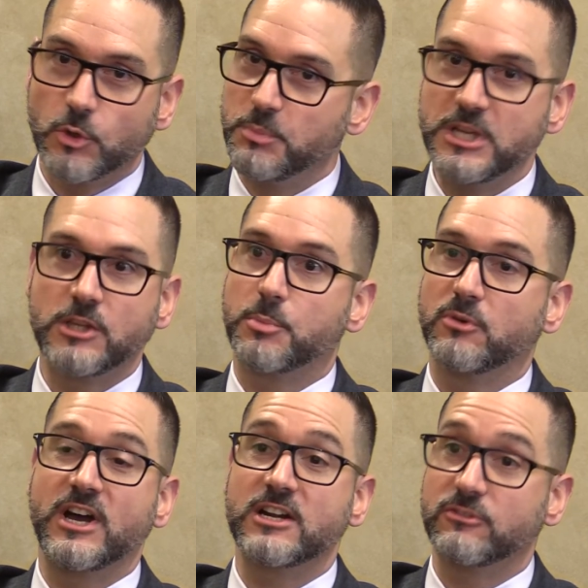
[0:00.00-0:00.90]
Being the
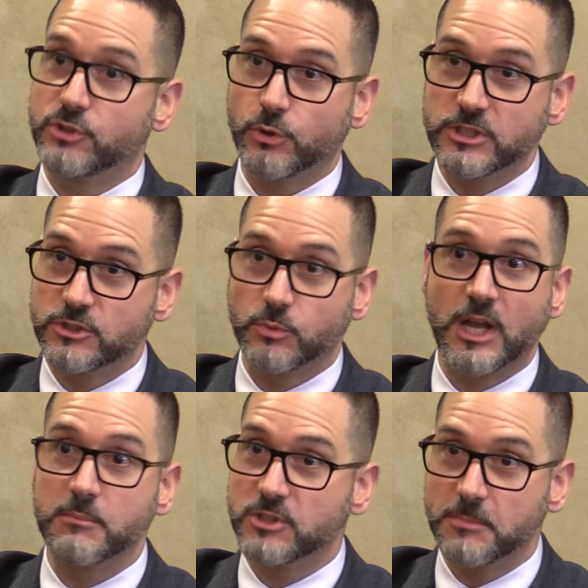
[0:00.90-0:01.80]
provider of choice is what
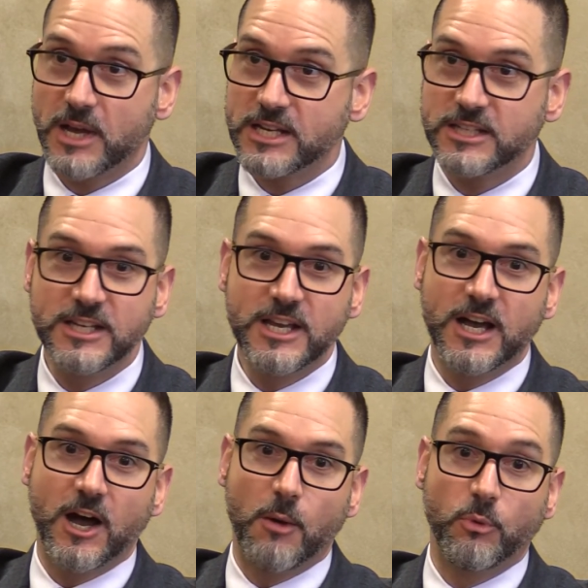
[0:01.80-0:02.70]
comes to mind
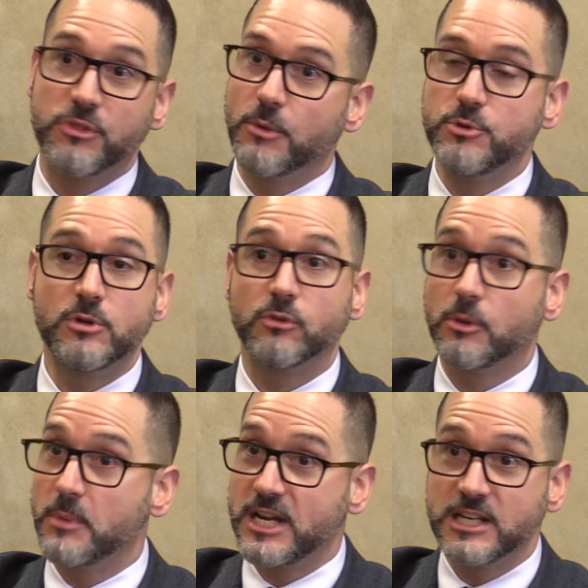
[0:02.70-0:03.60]
with the beautiful
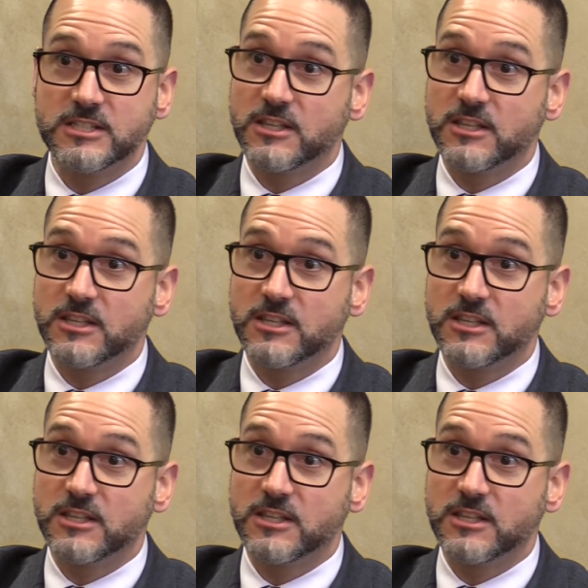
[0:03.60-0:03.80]
amenities